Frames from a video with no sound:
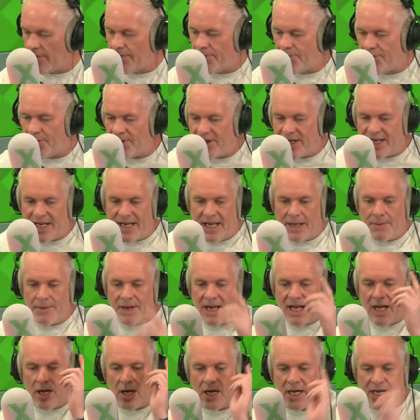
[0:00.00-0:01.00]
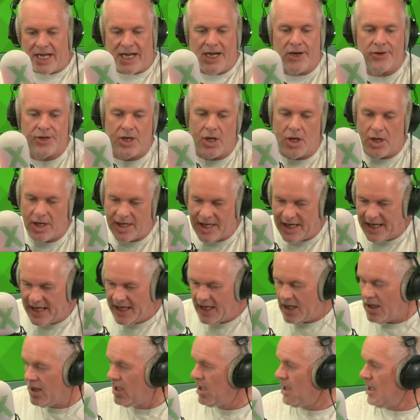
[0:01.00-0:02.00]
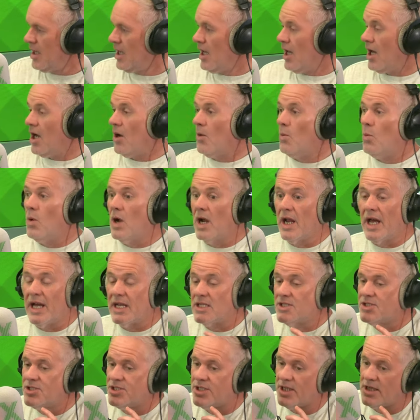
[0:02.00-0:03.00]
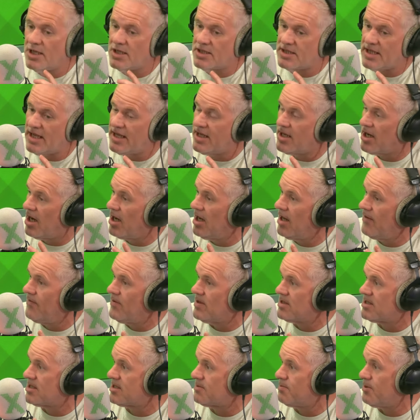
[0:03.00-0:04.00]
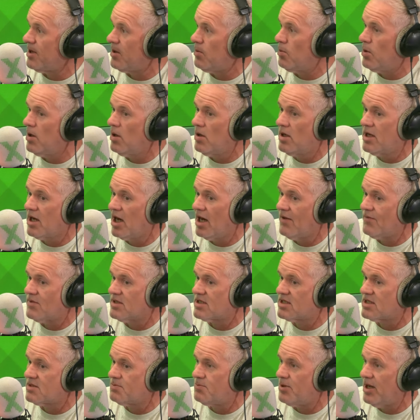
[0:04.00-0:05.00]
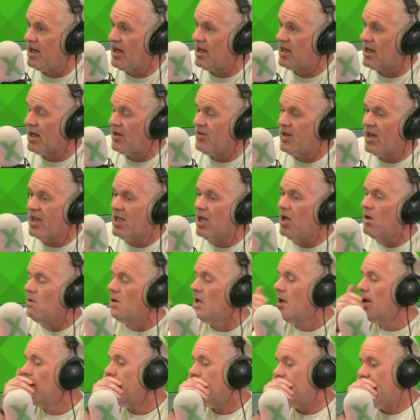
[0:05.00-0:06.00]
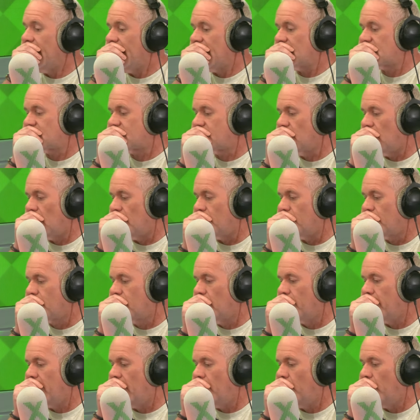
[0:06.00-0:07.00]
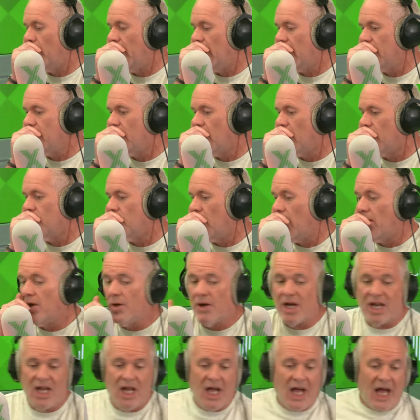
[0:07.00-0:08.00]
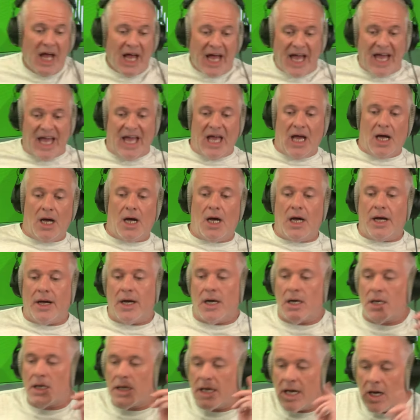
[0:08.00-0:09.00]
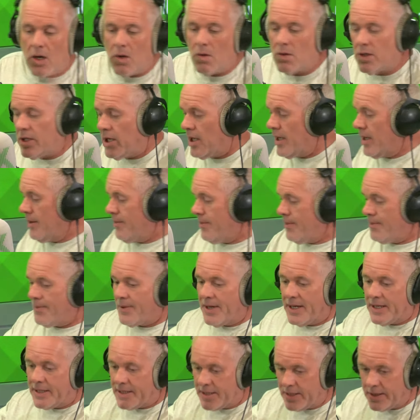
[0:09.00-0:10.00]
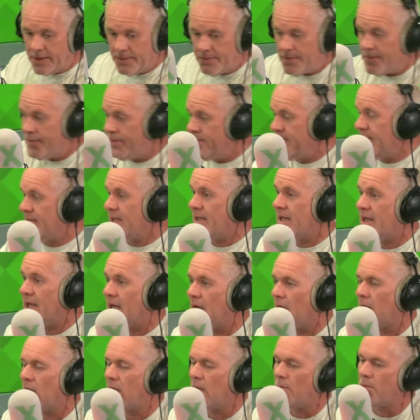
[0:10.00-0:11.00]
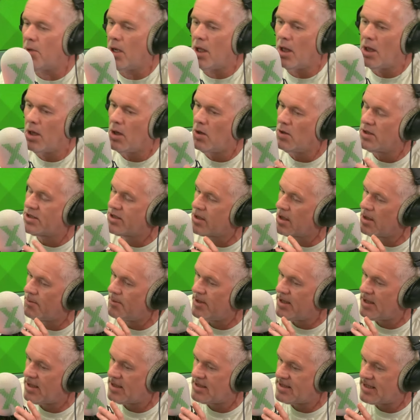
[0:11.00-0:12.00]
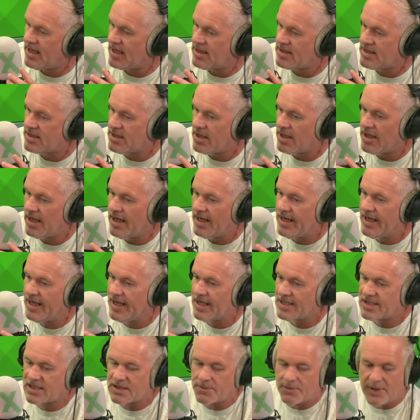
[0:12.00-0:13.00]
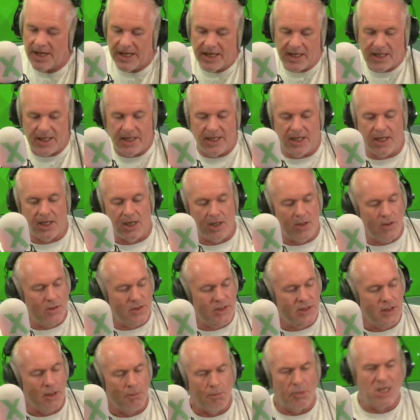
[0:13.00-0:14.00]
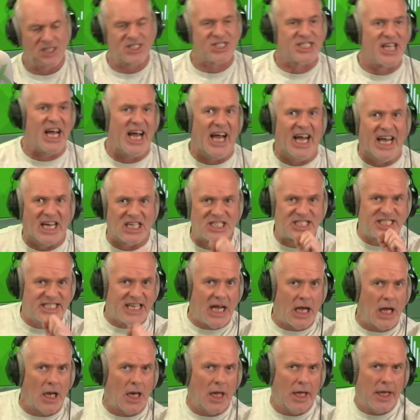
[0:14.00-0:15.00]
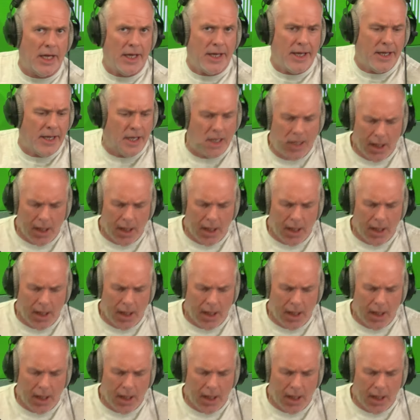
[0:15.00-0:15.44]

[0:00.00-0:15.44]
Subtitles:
putting them down karaoke. And we're like, geez, he can't even speak. Will can't even speak. And they go, next up, come on, Will, you're on. He went, hey, hold on, I'm back in a minute. And I'm like, oh, it's going to be a disaster. And he gets to Mike and he goes, Mustang Sally,